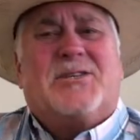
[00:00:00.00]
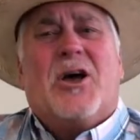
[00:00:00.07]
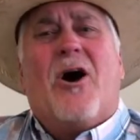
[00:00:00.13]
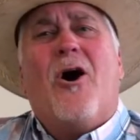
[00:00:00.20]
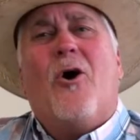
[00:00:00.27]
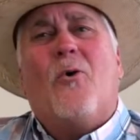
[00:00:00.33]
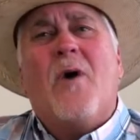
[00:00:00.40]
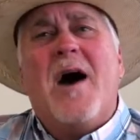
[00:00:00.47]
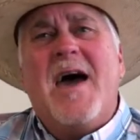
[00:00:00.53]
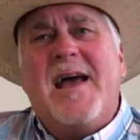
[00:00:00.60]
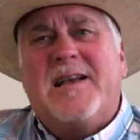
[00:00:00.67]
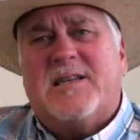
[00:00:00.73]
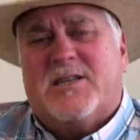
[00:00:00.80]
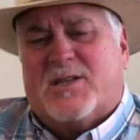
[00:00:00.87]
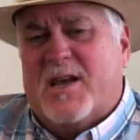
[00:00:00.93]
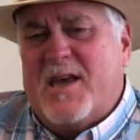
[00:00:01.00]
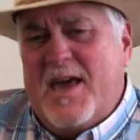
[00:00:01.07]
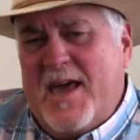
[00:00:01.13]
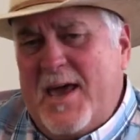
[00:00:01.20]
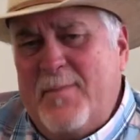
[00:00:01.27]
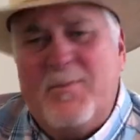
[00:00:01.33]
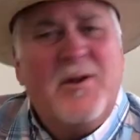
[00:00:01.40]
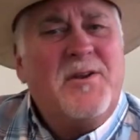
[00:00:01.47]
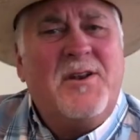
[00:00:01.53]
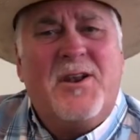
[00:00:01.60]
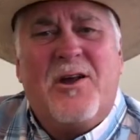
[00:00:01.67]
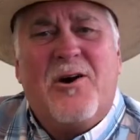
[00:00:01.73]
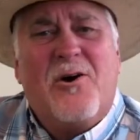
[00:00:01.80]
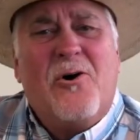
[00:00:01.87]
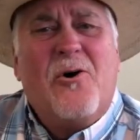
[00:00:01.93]
Daddies always seem to
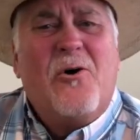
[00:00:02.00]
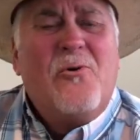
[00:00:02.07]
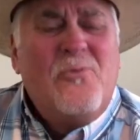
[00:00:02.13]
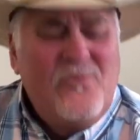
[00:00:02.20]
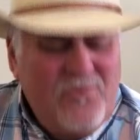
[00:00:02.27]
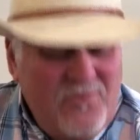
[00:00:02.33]
know